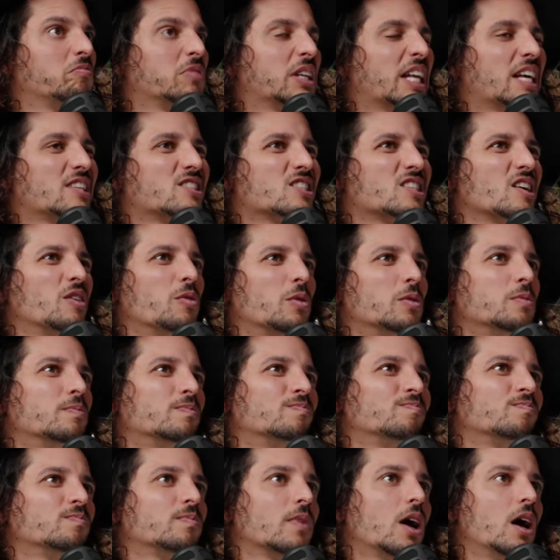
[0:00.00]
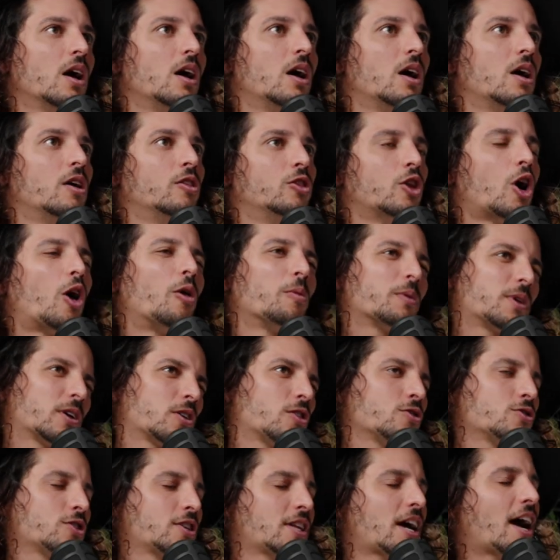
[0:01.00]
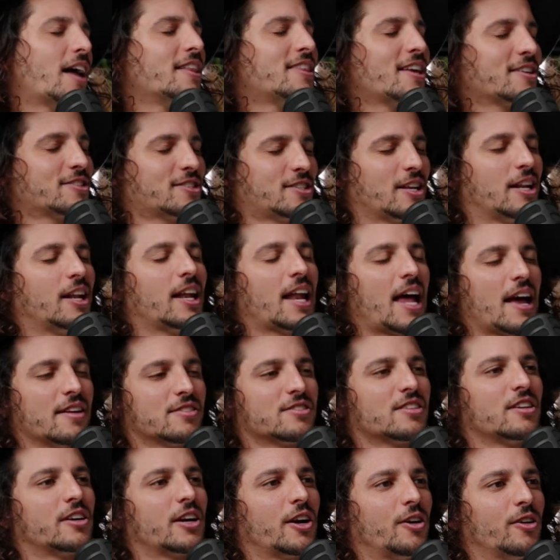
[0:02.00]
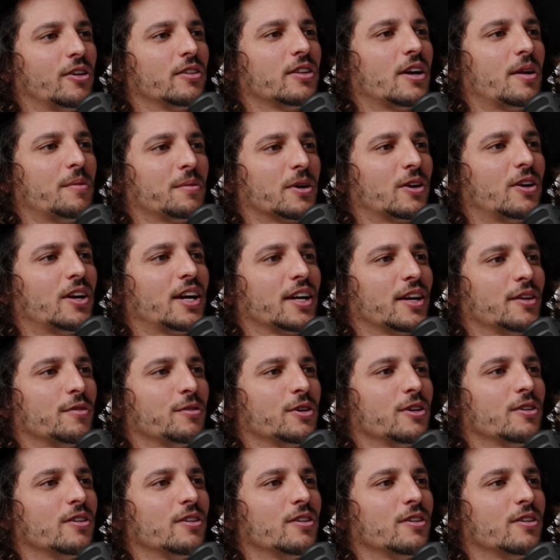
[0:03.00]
let's say, no, because that's the last scenario that I'm going to give you.